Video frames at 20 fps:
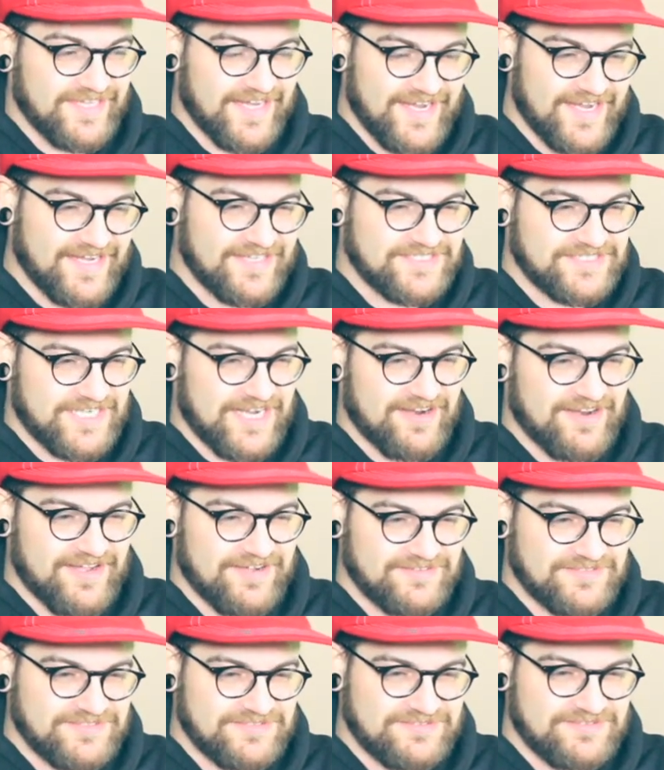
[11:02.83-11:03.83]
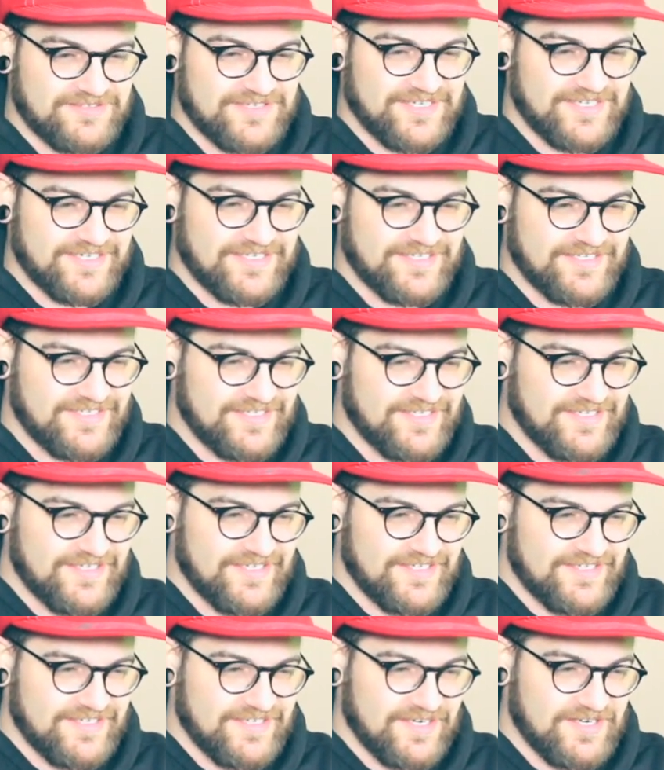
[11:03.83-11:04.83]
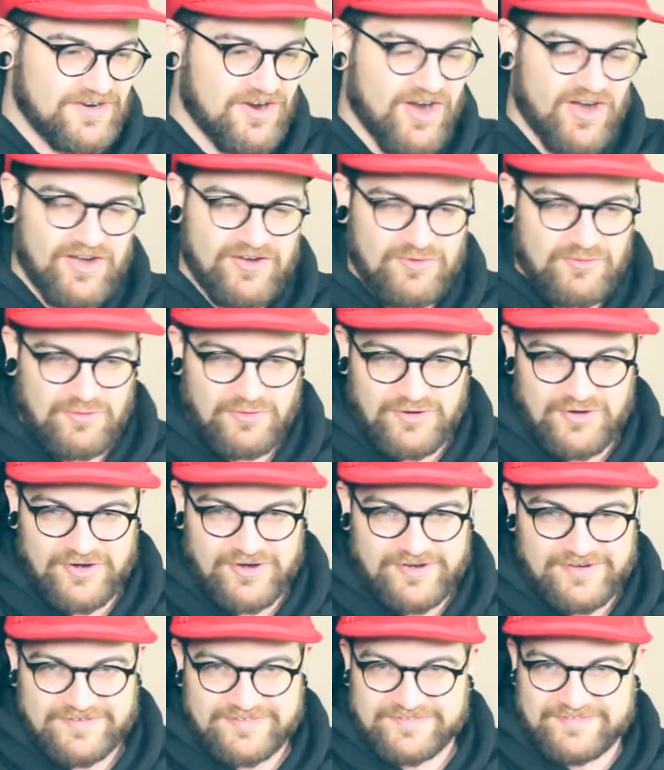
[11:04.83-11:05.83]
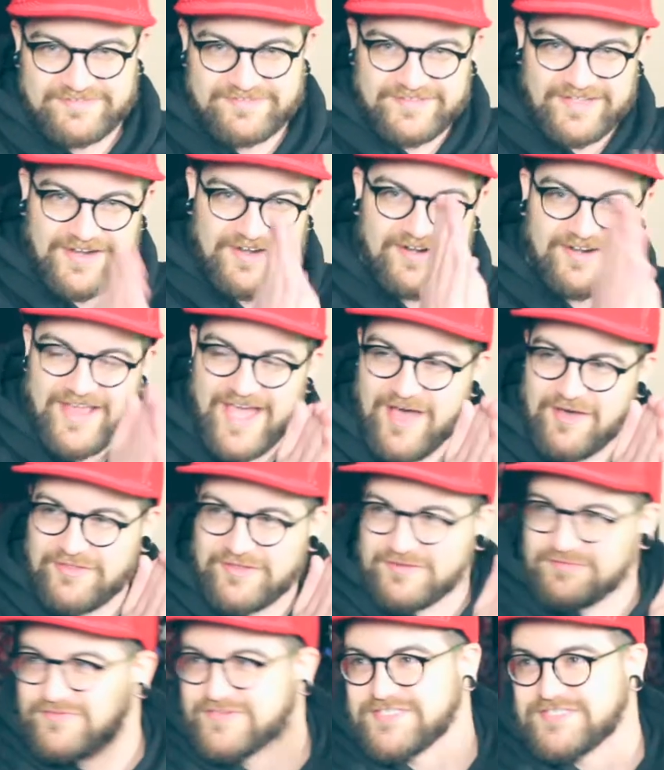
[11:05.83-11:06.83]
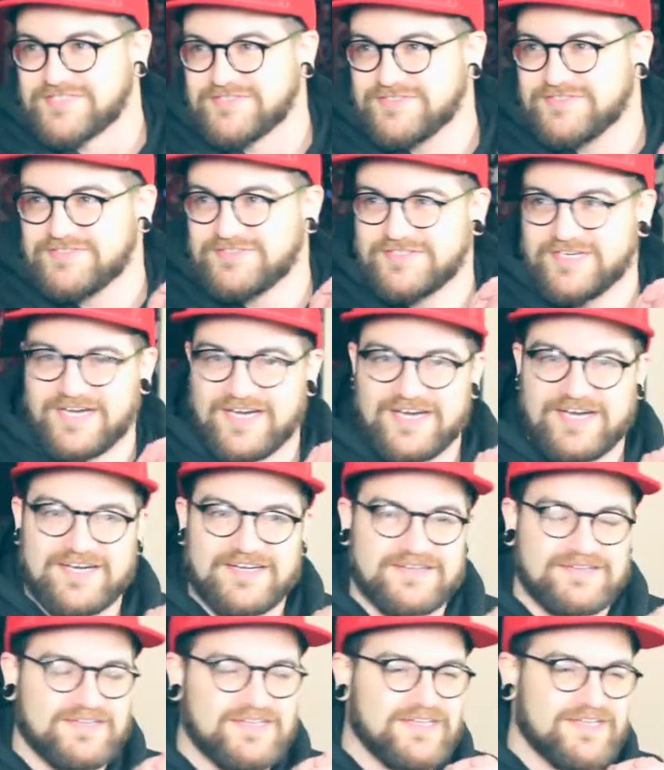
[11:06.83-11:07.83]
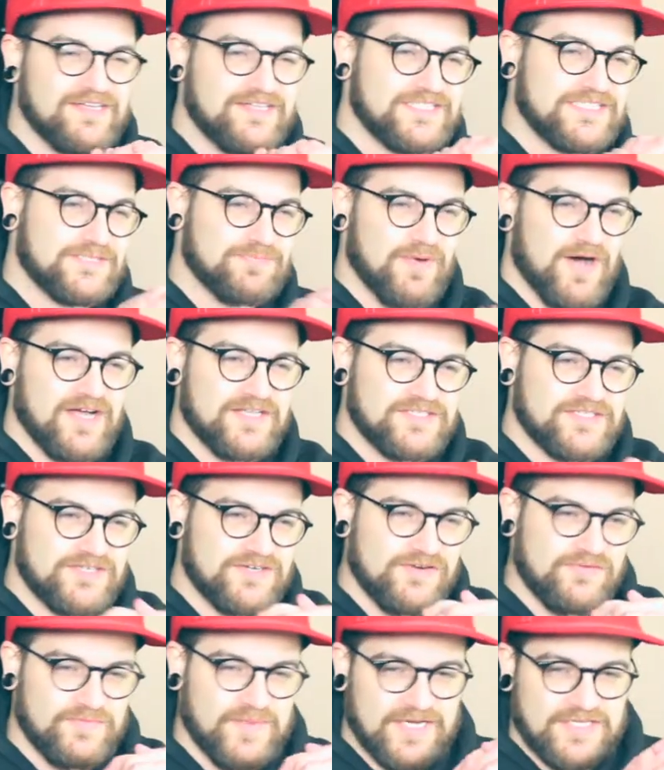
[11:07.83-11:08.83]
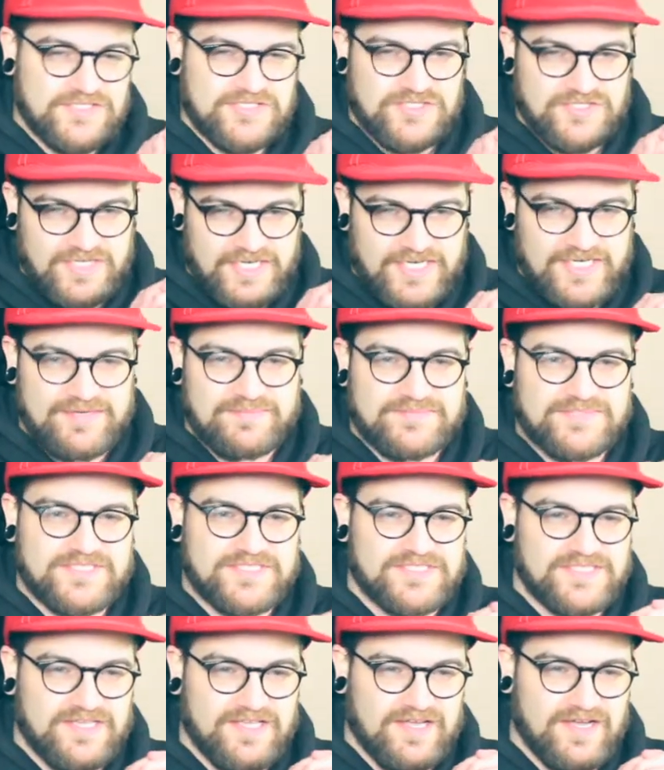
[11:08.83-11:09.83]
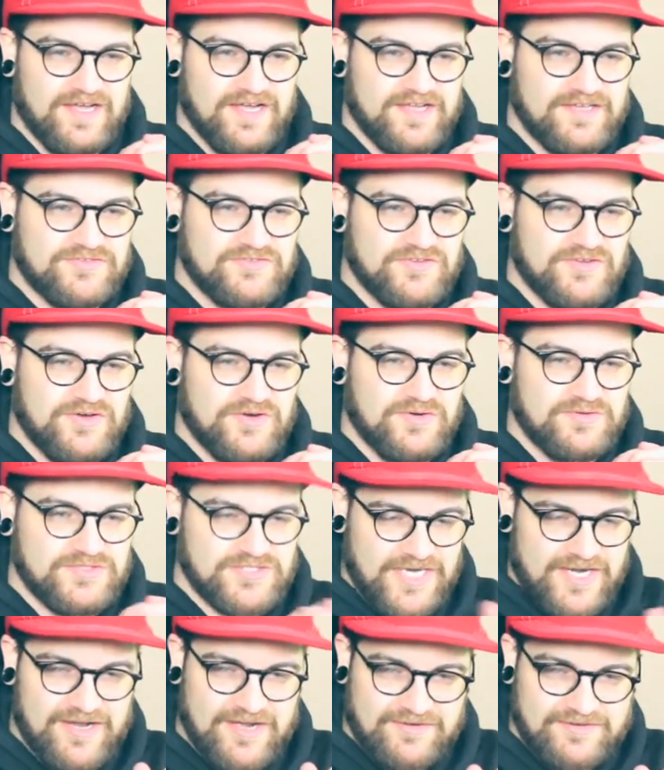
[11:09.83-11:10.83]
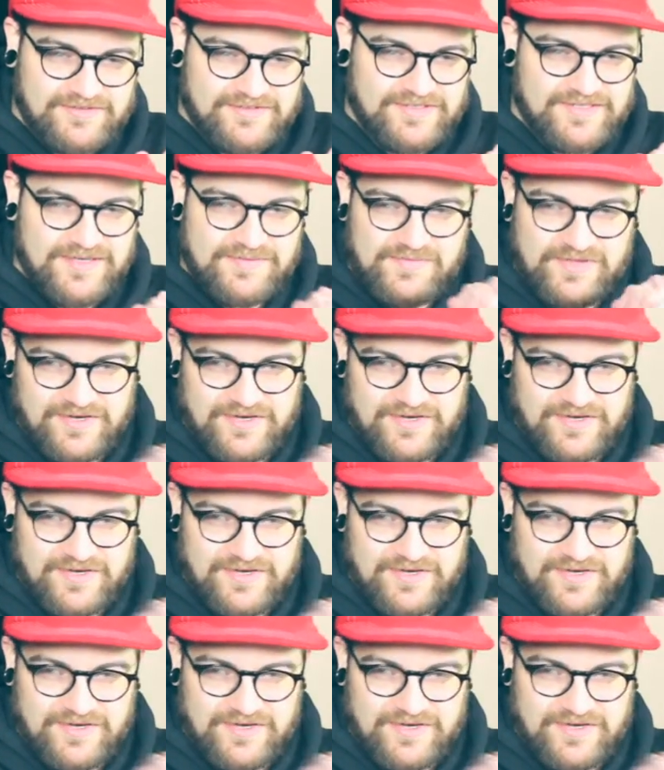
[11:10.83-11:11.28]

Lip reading: Yeah, shout out to Card Hoarder. They are now the official sponsor of my streams. So shout out to them.